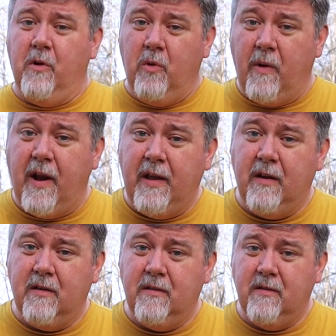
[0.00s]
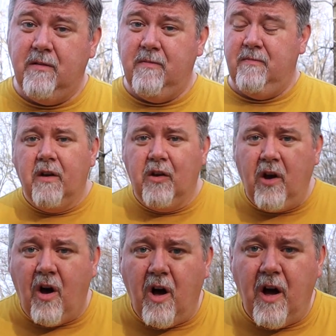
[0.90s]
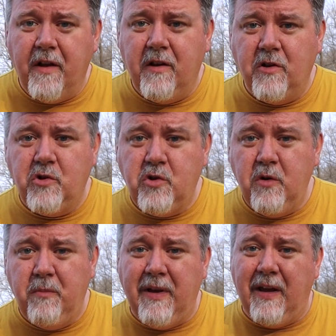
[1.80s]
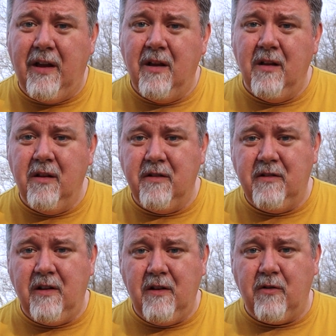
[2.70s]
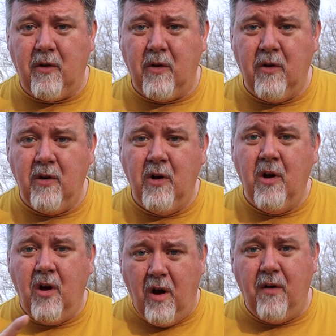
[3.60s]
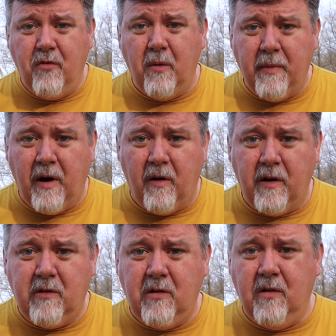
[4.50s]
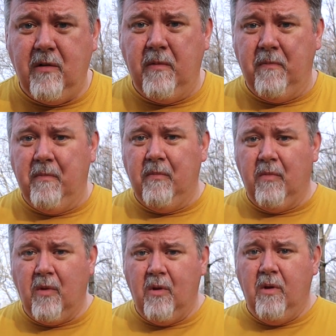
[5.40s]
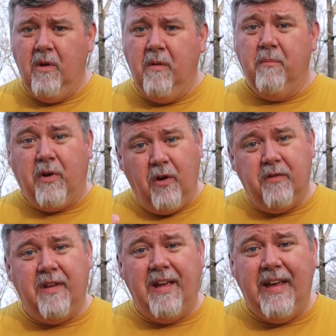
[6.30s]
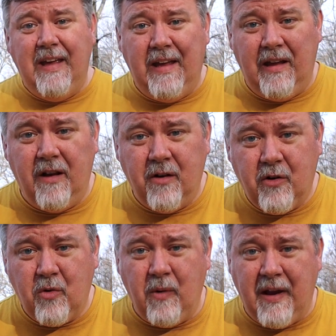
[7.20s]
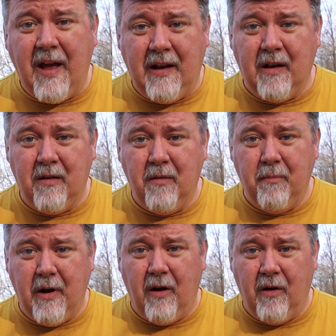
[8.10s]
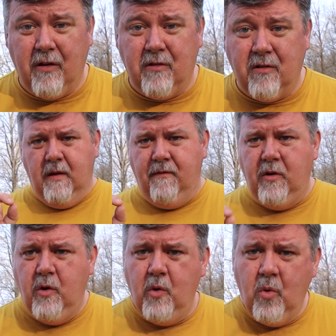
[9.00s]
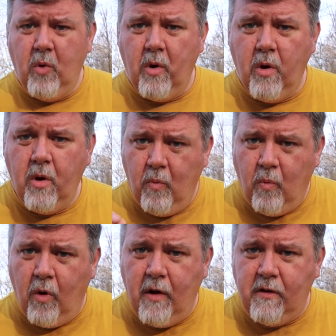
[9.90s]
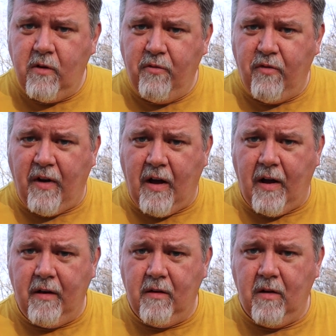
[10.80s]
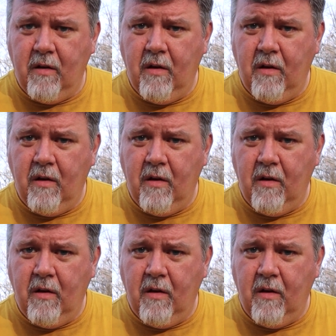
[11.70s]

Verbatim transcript: are you ready? God should be the center of your marriage because He created marriage. If you want to find